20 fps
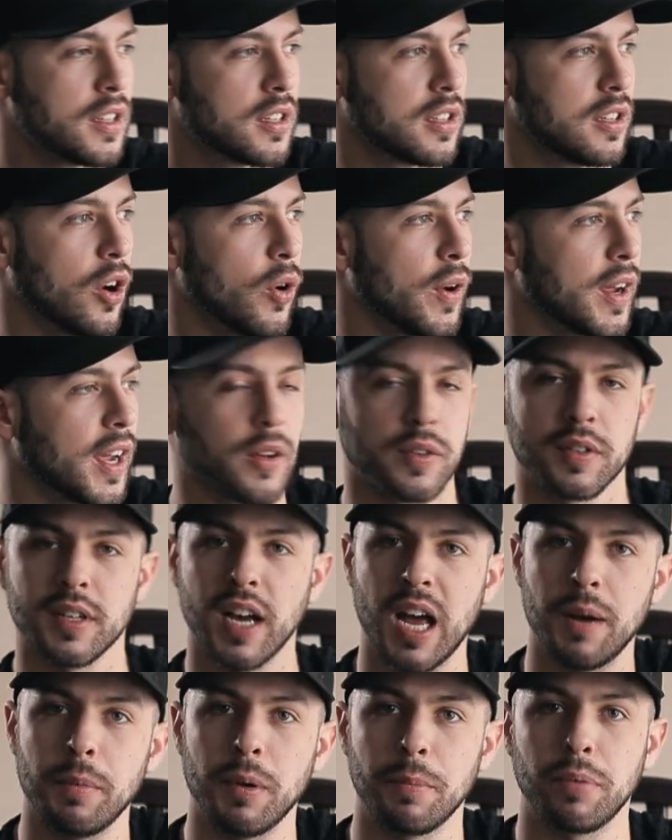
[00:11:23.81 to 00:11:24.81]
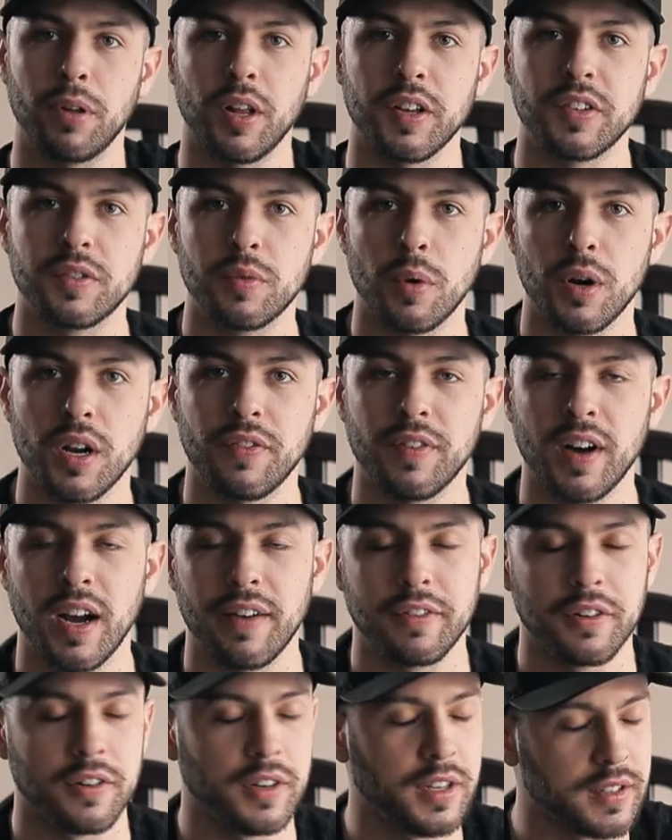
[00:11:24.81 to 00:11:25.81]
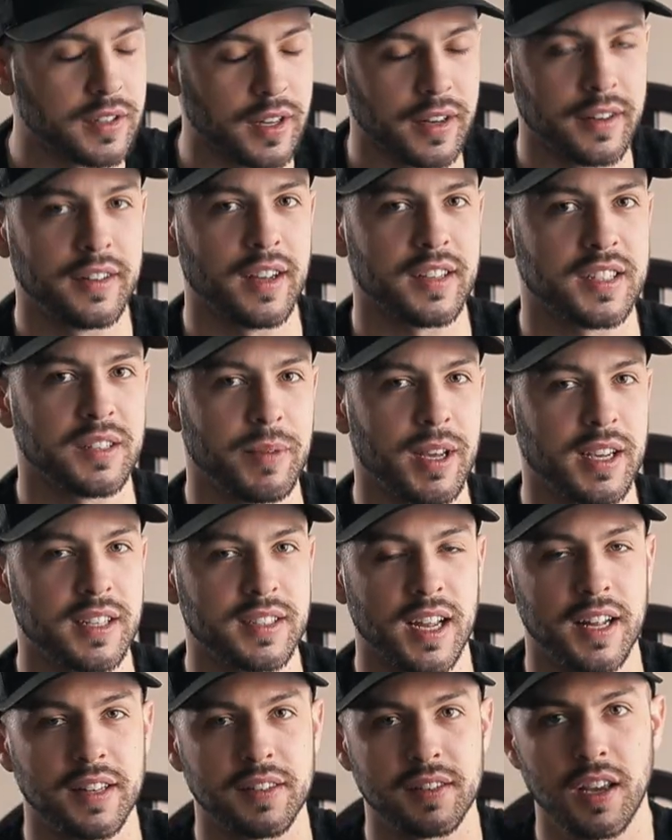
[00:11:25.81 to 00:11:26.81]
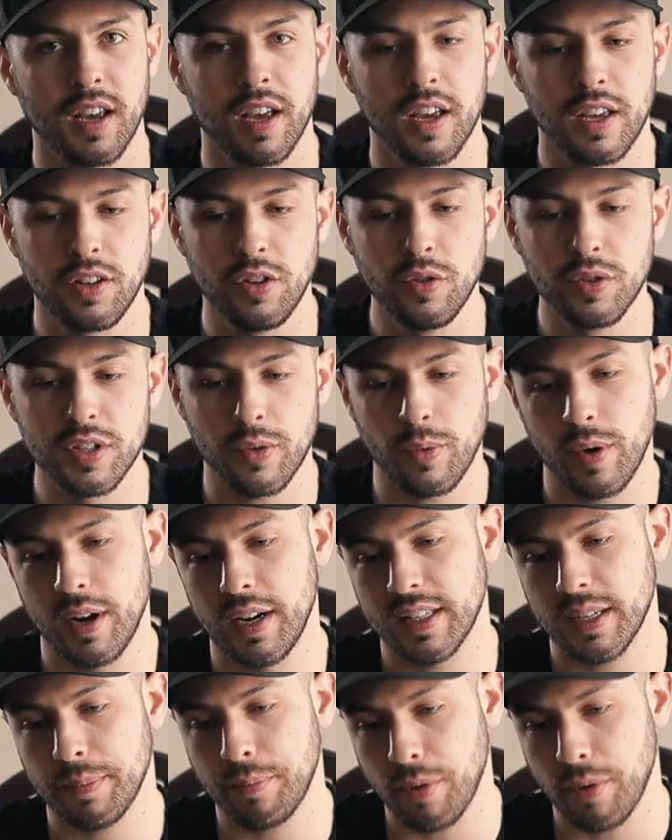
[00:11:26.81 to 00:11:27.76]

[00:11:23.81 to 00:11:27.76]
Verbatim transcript: snowing outside but plus 25 degrees. Doesn't make sense. Use it when it's